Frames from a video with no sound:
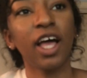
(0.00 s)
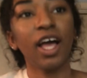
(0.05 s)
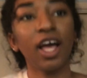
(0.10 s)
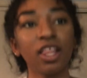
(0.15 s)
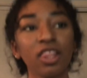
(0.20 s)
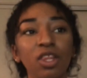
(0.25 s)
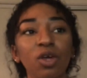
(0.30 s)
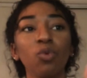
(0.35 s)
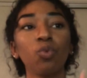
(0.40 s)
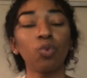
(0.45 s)

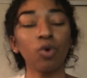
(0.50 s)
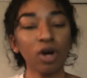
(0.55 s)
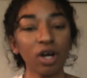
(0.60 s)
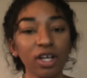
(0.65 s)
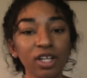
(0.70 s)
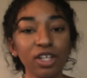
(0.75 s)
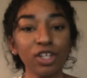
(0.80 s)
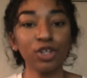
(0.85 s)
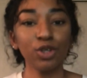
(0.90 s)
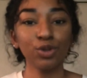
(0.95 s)
And the
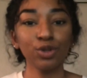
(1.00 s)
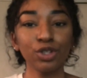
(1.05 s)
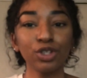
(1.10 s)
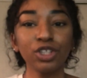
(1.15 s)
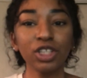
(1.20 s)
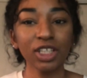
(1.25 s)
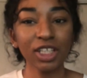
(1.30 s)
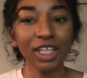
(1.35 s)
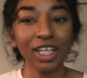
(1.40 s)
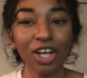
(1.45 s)
one who
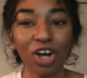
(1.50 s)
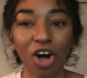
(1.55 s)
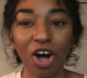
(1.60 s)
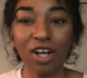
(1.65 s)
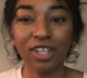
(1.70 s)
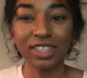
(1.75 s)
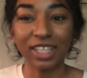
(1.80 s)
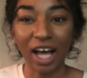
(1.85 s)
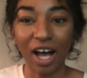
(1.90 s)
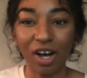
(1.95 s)
usually
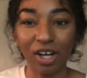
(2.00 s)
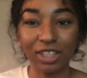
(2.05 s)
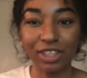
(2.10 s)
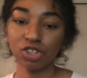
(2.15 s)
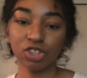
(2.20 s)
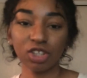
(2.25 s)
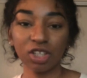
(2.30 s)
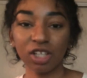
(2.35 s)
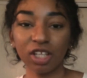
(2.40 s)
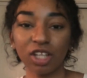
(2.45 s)
calls out is
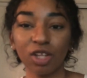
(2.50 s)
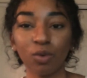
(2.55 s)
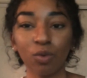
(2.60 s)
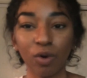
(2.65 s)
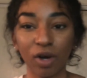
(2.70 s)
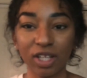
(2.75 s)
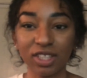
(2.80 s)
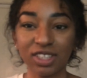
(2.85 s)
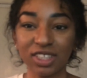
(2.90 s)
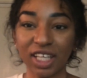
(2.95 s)
usually the
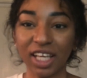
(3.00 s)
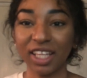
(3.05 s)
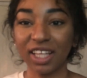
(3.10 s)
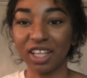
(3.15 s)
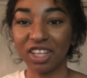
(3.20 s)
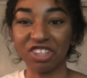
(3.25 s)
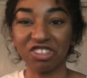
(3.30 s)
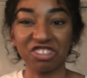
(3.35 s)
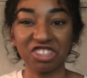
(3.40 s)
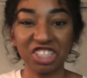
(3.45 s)
one saying
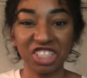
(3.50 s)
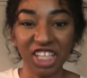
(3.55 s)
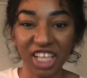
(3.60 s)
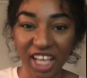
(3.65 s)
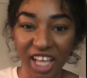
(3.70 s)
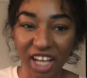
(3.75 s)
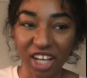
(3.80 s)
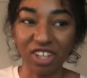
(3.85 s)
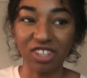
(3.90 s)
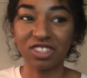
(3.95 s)
that they're
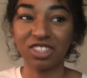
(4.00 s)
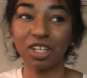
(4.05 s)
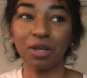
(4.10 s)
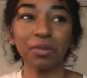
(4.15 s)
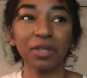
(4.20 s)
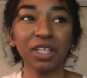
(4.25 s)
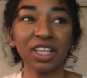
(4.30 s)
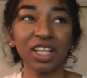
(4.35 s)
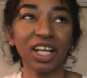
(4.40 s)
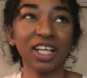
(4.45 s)
sick or
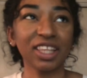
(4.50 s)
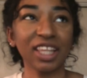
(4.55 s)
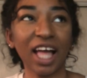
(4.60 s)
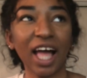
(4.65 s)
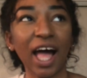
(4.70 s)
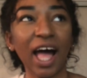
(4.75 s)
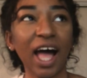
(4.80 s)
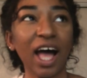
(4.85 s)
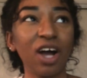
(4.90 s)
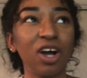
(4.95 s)
something like
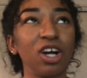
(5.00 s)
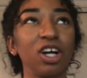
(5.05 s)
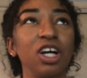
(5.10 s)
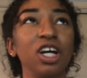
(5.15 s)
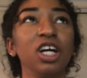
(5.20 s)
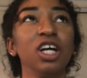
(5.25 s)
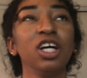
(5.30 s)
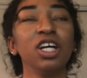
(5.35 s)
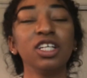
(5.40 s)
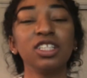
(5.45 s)
that,
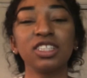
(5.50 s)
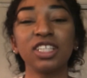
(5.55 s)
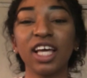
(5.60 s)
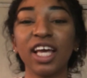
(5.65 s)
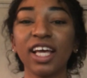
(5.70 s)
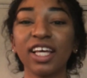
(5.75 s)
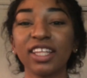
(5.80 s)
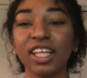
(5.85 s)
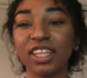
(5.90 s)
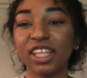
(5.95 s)
or
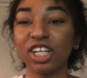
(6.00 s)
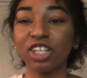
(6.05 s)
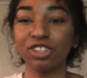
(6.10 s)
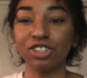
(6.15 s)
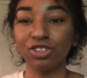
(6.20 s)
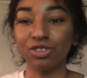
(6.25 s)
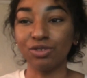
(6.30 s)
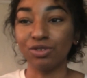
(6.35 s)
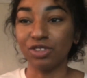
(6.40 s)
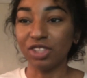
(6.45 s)
saying that they're
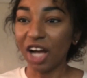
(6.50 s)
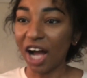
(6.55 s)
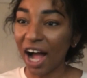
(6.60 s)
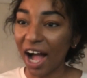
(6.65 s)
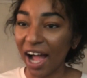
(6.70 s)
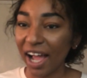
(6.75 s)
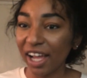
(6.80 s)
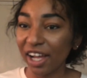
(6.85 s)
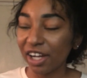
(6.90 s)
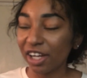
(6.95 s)
too
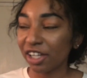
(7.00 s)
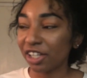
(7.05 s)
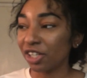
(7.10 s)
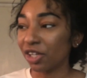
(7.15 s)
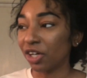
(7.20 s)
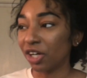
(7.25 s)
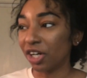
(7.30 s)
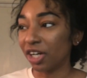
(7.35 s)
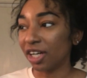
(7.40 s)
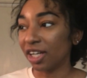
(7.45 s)
tired
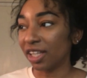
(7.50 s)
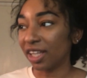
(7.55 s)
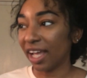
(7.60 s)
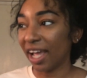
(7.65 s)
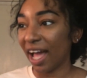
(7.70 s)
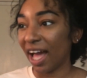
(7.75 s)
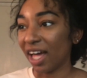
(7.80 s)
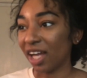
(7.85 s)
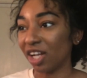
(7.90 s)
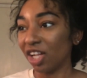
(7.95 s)
or
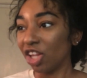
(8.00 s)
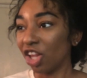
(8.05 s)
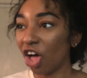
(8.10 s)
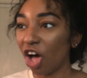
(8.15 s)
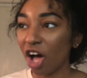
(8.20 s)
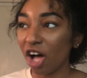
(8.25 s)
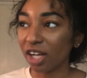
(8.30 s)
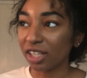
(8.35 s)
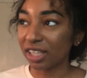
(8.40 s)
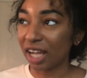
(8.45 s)
they had a
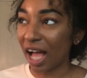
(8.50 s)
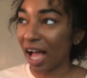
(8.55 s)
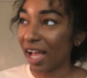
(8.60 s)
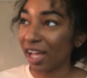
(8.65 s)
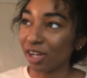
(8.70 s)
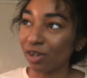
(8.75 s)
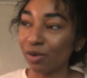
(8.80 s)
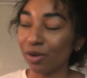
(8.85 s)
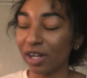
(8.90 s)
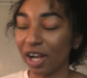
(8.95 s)
long
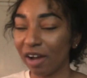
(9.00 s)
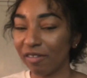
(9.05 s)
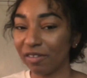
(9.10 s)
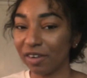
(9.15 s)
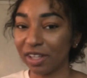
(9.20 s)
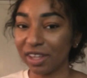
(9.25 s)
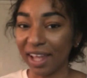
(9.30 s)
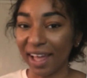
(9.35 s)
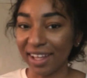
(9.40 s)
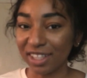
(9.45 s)
night or whatever
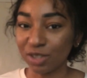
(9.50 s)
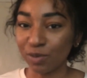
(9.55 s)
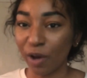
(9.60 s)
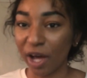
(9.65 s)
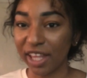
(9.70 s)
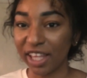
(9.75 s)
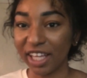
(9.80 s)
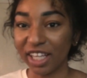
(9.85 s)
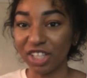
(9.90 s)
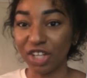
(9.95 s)
and that's
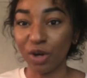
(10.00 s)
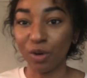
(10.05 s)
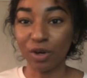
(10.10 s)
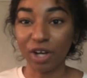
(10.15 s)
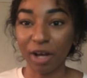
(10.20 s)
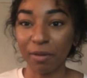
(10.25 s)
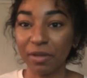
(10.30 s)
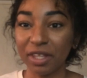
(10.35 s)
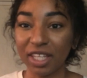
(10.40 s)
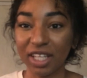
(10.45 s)
why they don't
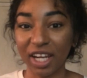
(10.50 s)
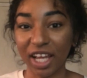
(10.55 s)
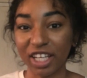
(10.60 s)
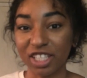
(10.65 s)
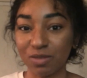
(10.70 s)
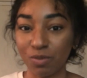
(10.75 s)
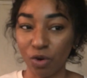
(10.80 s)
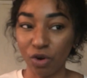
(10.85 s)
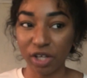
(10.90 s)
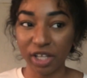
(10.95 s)
come in the
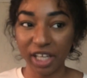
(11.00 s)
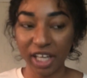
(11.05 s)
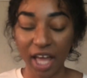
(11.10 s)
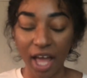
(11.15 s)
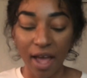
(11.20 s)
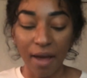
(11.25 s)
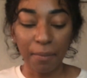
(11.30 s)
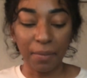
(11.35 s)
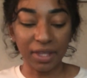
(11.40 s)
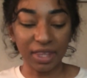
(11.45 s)
next morning.
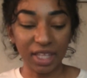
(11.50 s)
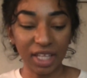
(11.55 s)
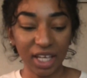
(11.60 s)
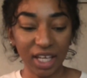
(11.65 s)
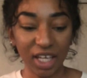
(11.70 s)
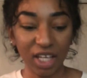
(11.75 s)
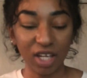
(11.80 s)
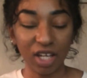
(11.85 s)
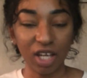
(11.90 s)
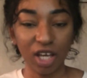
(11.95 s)
But
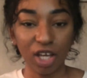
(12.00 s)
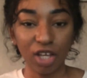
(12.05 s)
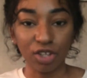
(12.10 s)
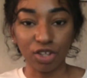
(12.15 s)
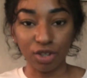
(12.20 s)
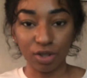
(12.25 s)
then